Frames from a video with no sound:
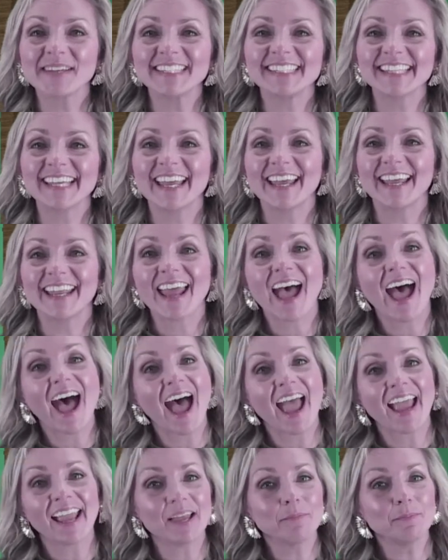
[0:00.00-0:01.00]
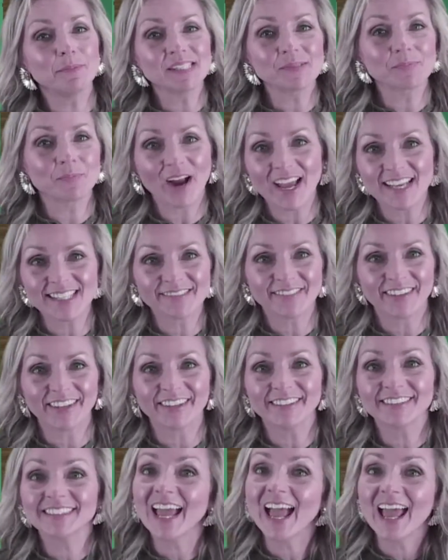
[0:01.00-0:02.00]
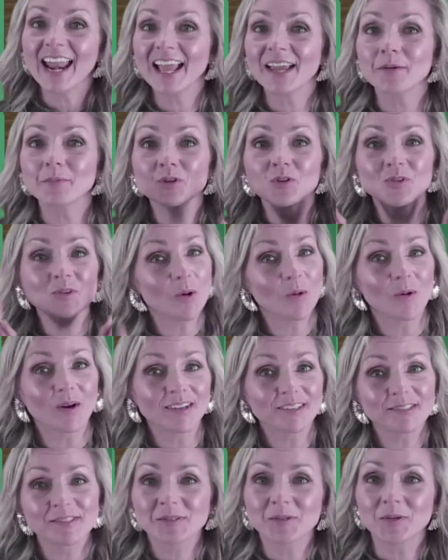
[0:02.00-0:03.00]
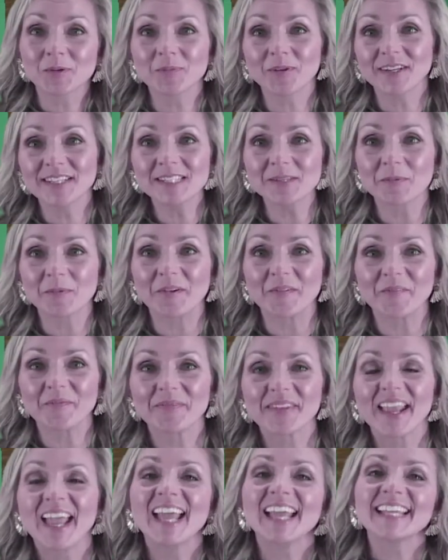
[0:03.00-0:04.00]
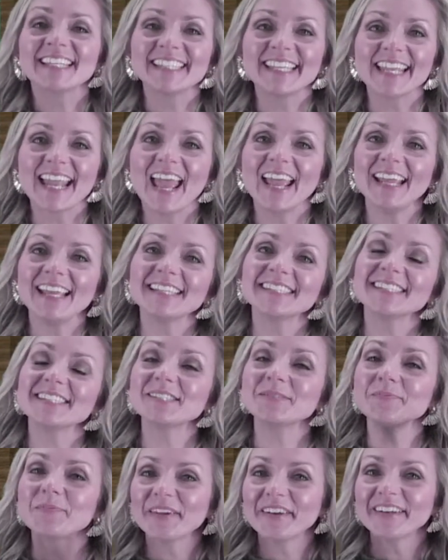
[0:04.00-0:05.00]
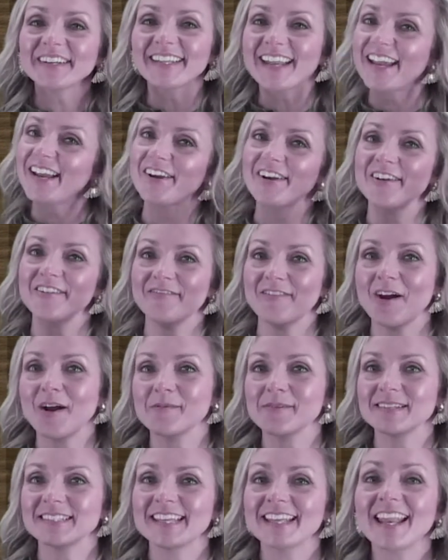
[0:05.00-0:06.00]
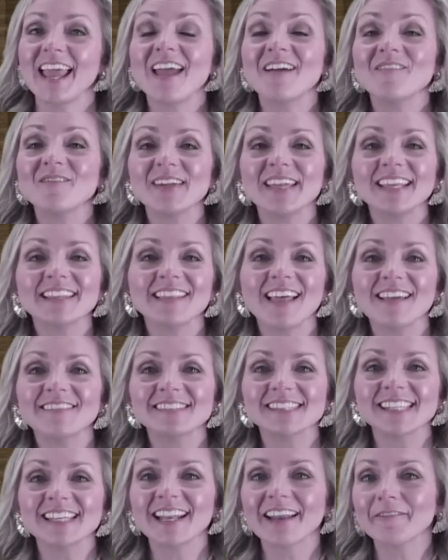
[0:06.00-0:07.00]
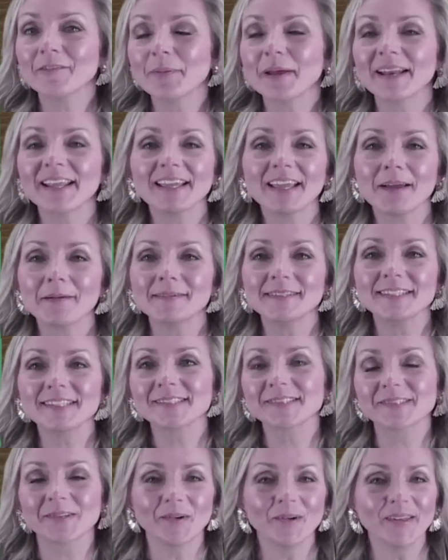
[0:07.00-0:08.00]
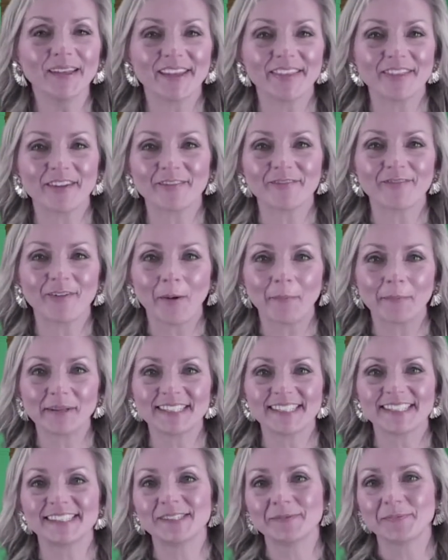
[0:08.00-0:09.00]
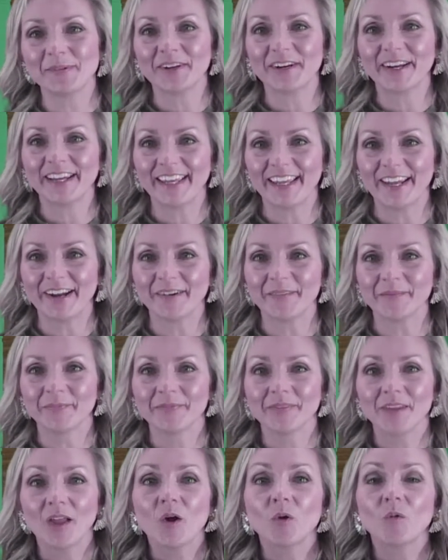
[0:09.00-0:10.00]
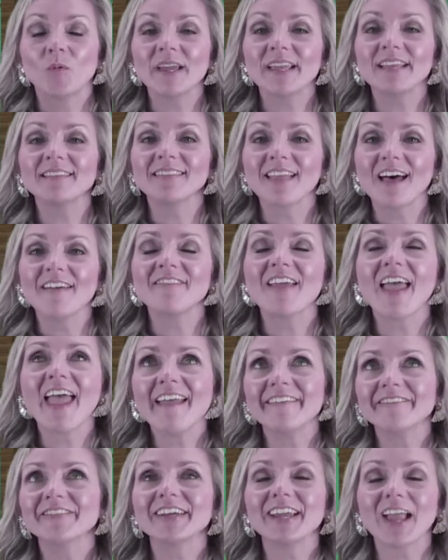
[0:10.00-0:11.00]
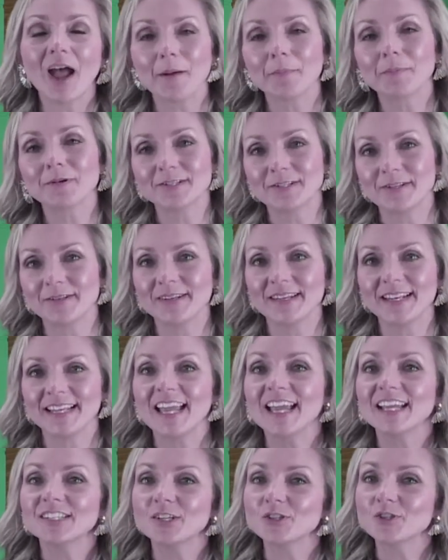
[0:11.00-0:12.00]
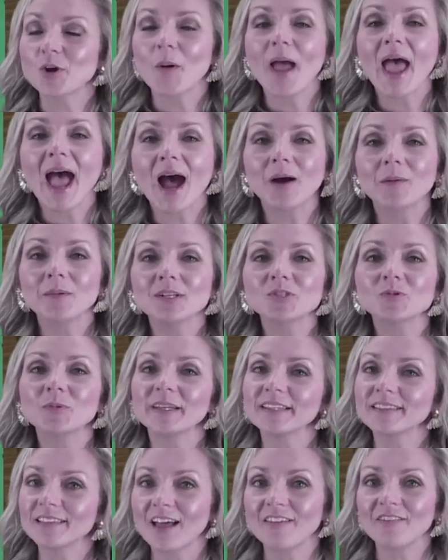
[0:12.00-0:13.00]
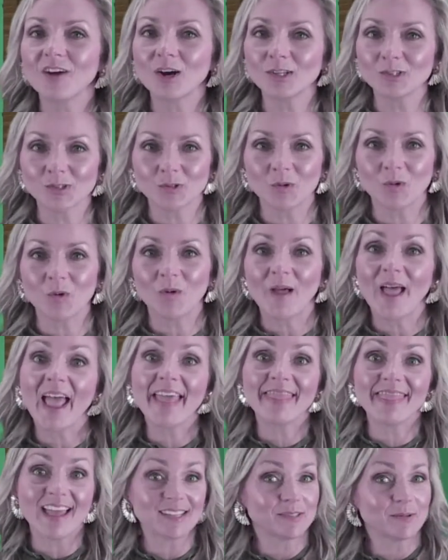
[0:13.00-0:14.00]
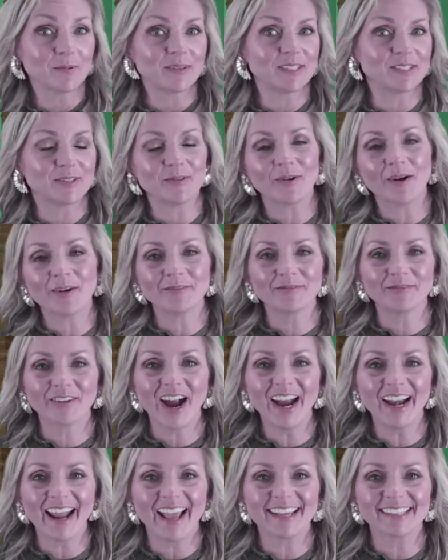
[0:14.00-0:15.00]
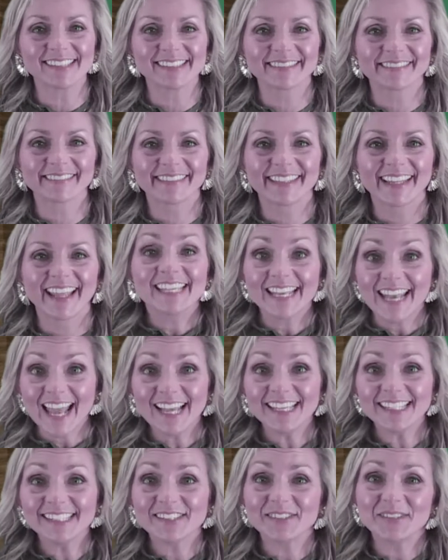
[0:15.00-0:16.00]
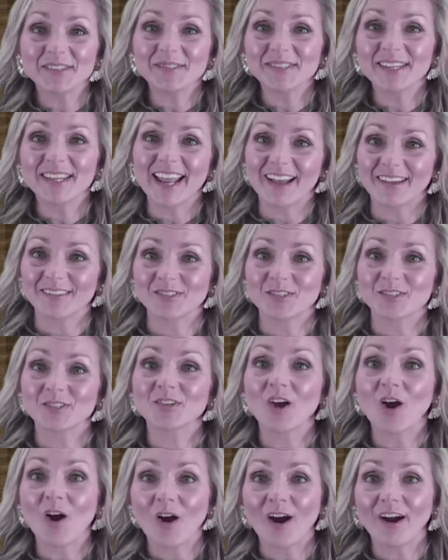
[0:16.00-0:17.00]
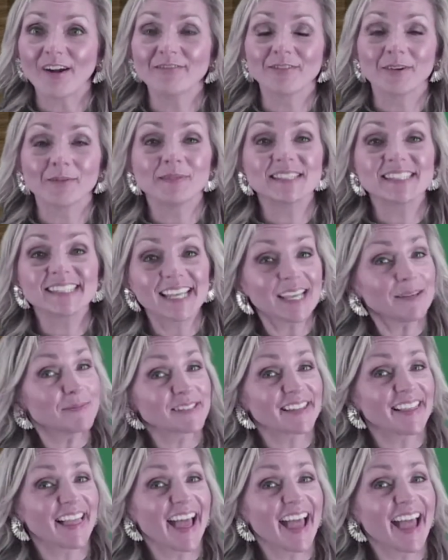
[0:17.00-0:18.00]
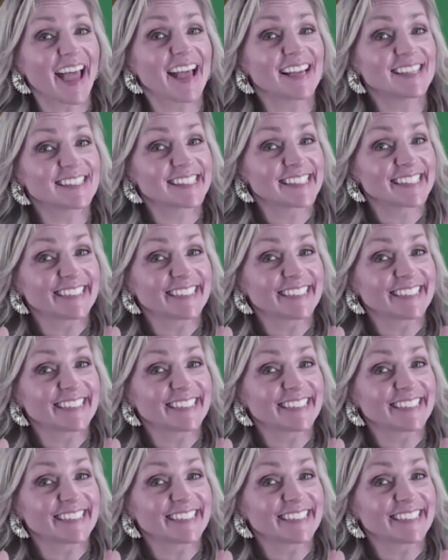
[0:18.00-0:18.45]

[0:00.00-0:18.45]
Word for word: Washington. I am Miss Brassfield. I am your school principal. Today is a spirit day here at Farmington, and we love seeing everybody come into school in their Farmington spirit gear. We love every opportunity to show how much we love our school, and that's what we do on Fridays. Today's news announcers are from Miss Gibbs' class.